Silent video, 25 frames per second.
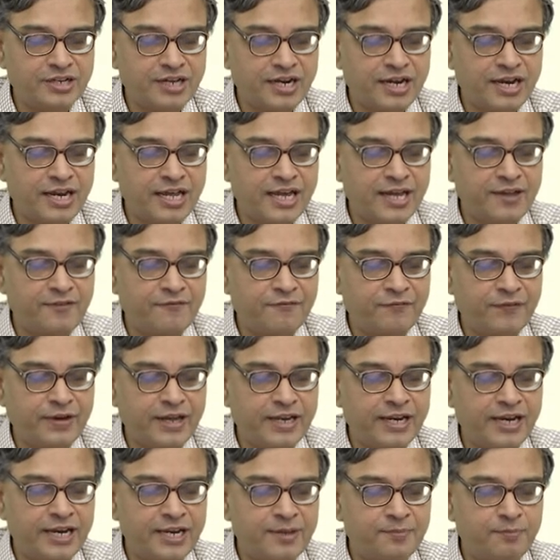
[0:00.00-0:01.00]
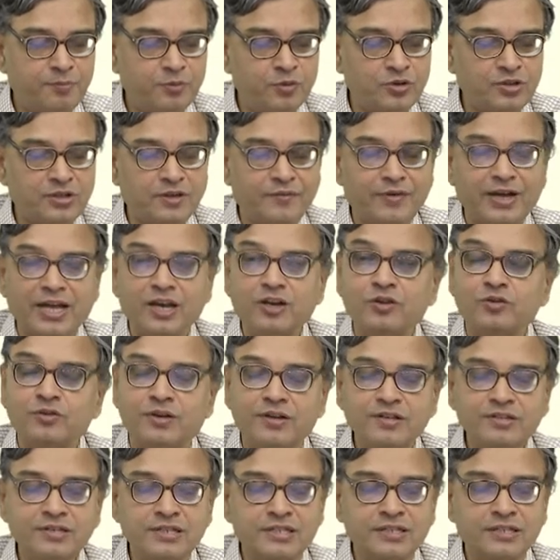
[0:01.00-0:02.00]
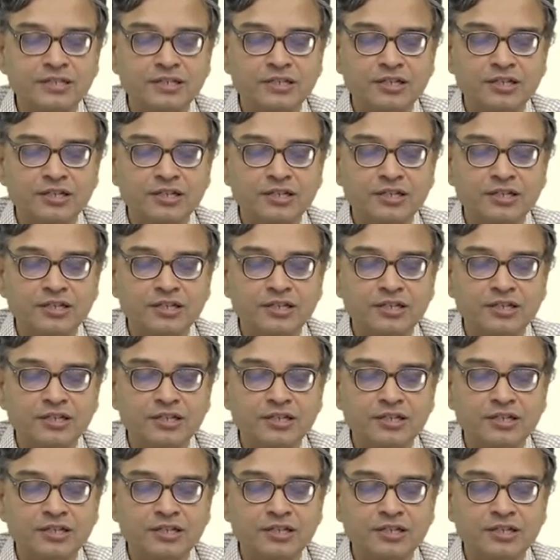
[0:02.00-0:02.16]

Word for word: and I finally put the value as